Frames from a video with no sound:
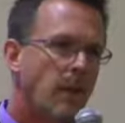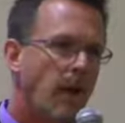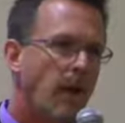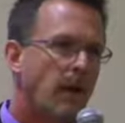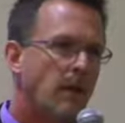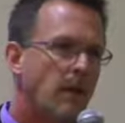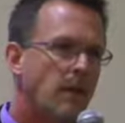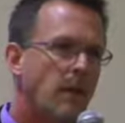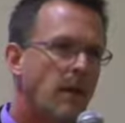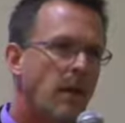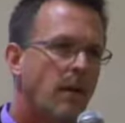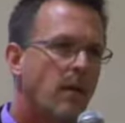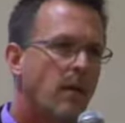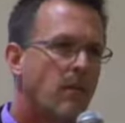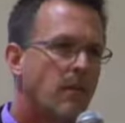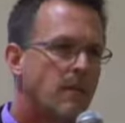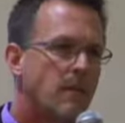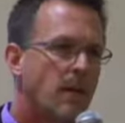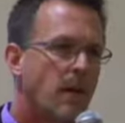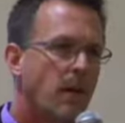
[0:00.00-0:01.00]
Yeah, not
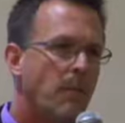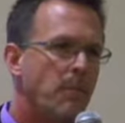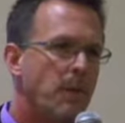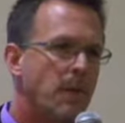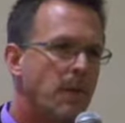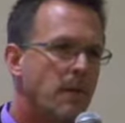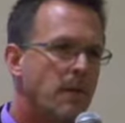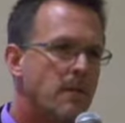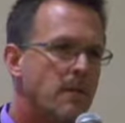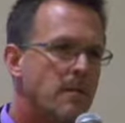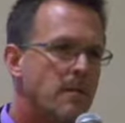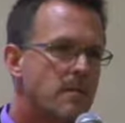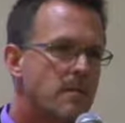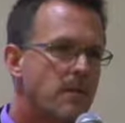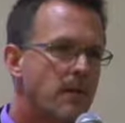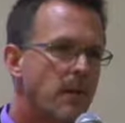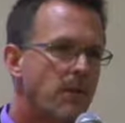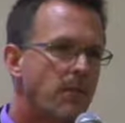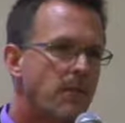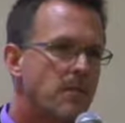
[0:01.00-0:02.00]
all the time,
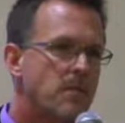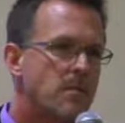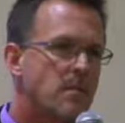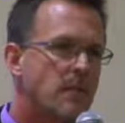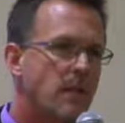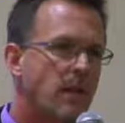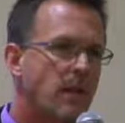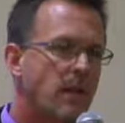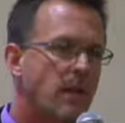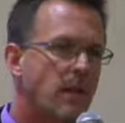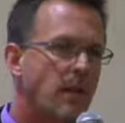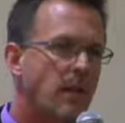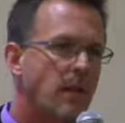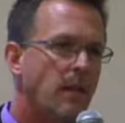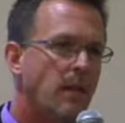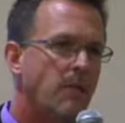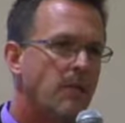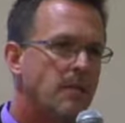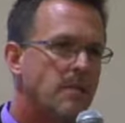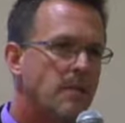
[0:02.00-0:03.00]
because if it's
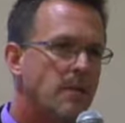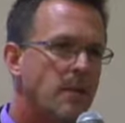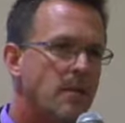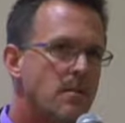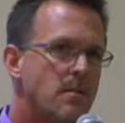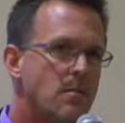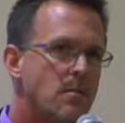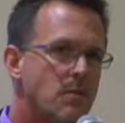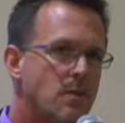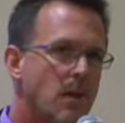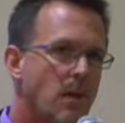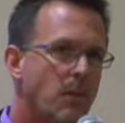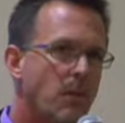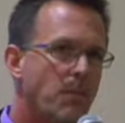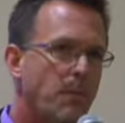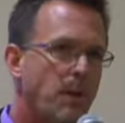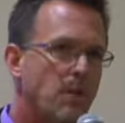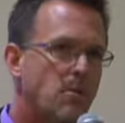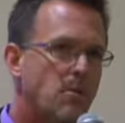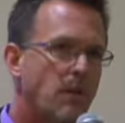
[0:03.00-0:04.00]
a
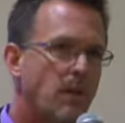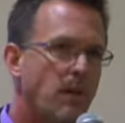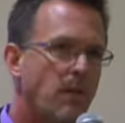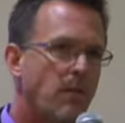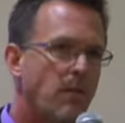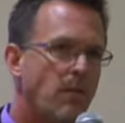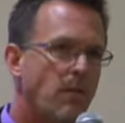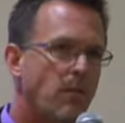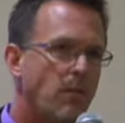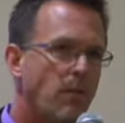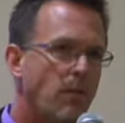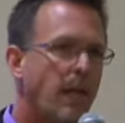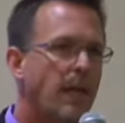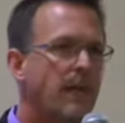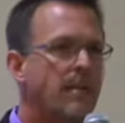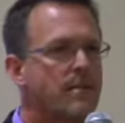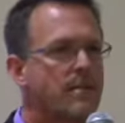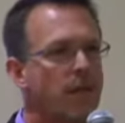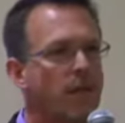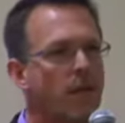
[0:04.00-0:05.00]
suicidal patient that entered through,
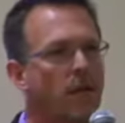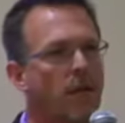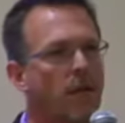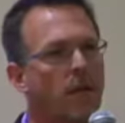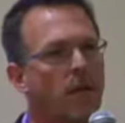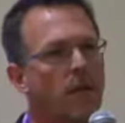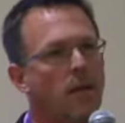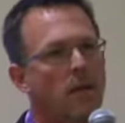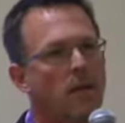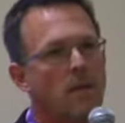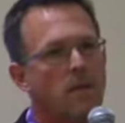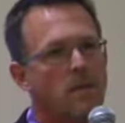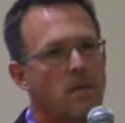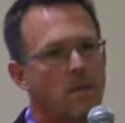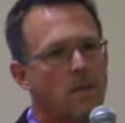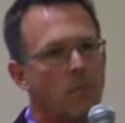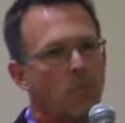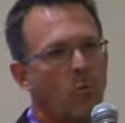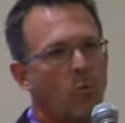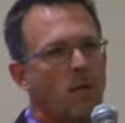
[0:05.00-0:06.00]
like, say, like
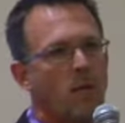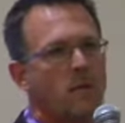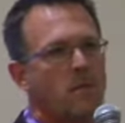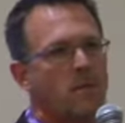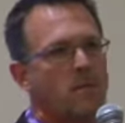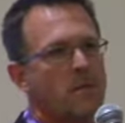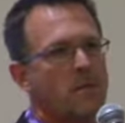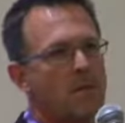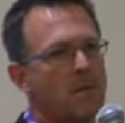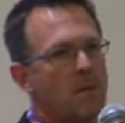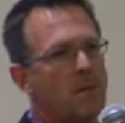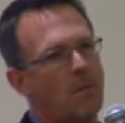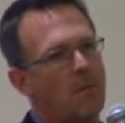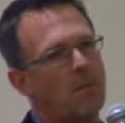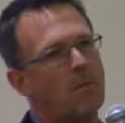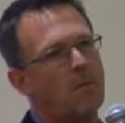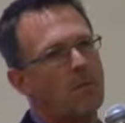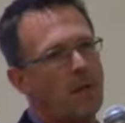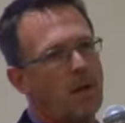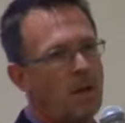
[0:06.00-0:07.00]
someone's, you
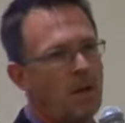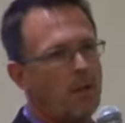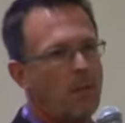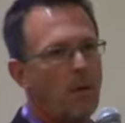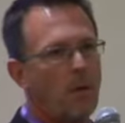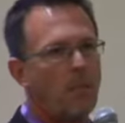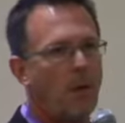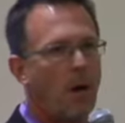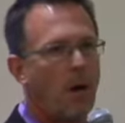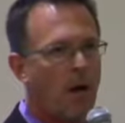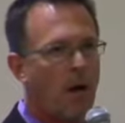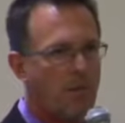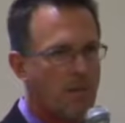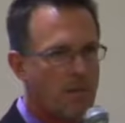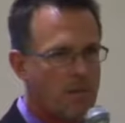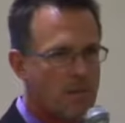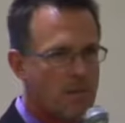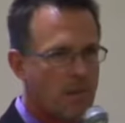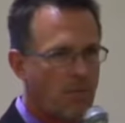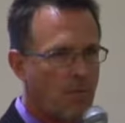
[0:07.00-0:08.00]
know, a mom
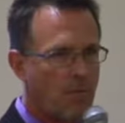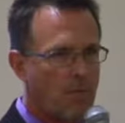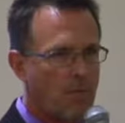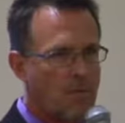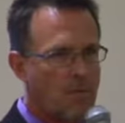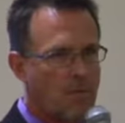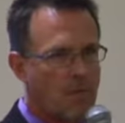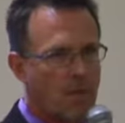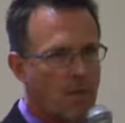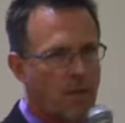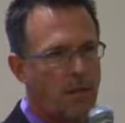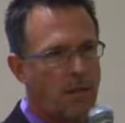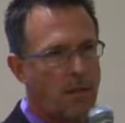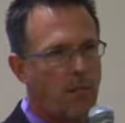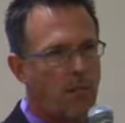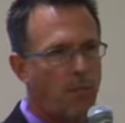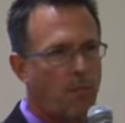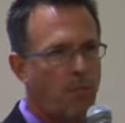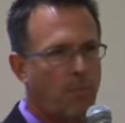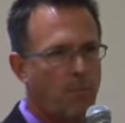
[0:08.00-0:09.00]
discovered their son
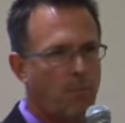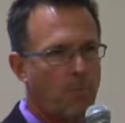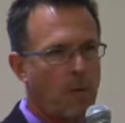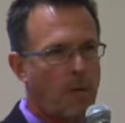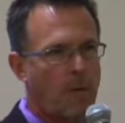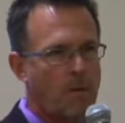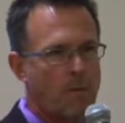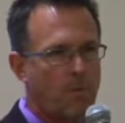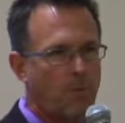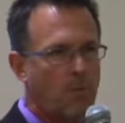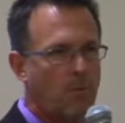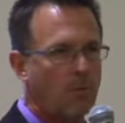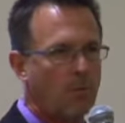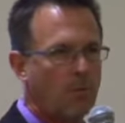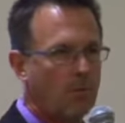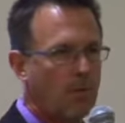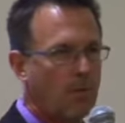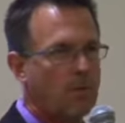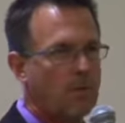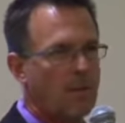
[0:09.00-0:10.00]
came home from high
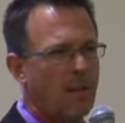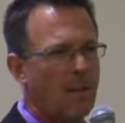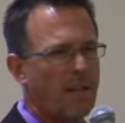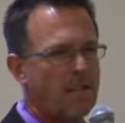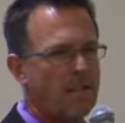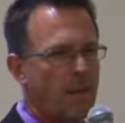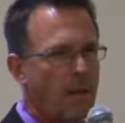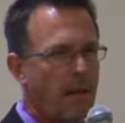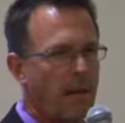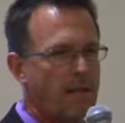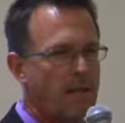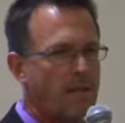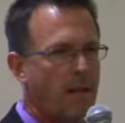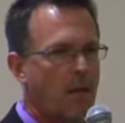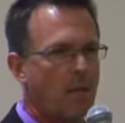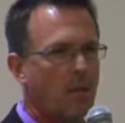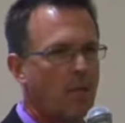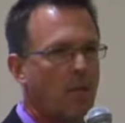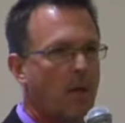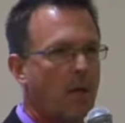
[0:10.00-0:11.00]
school. I'm sorry, that's a bad
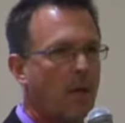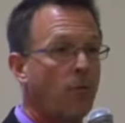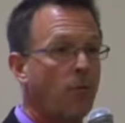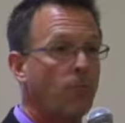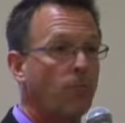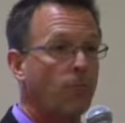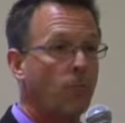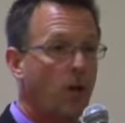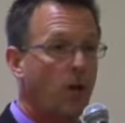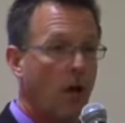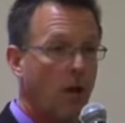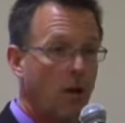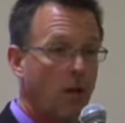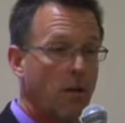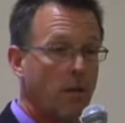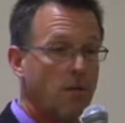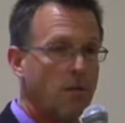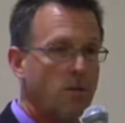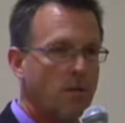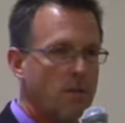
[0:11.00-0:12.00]
example. Came home from
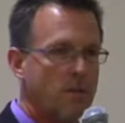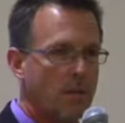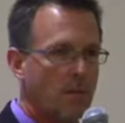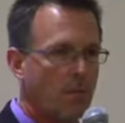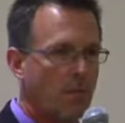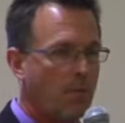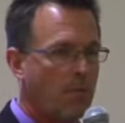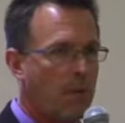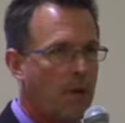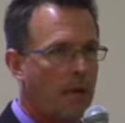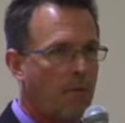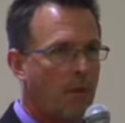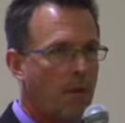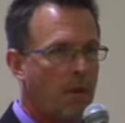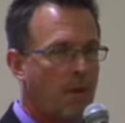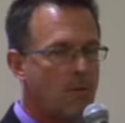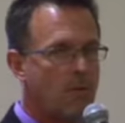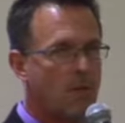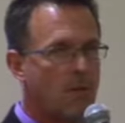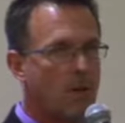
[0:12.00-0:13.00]
college because they would be out of
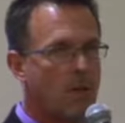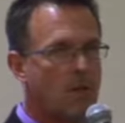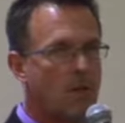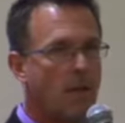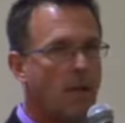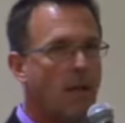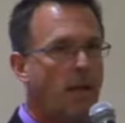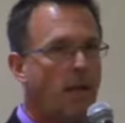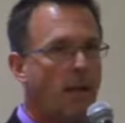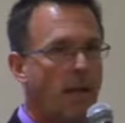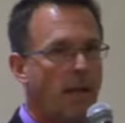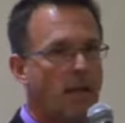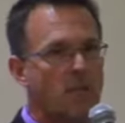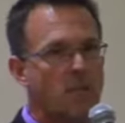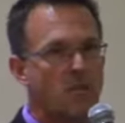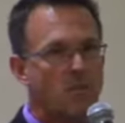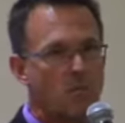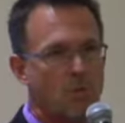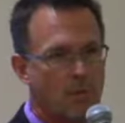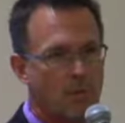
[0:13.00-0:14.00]
age range and
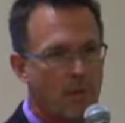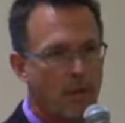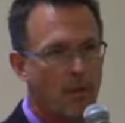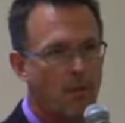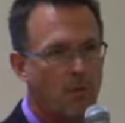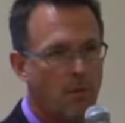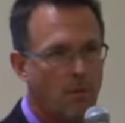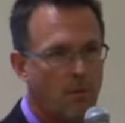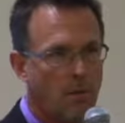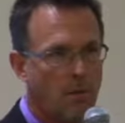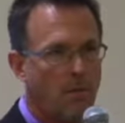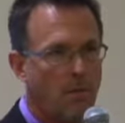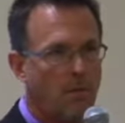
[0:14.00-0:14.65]
is suicidal.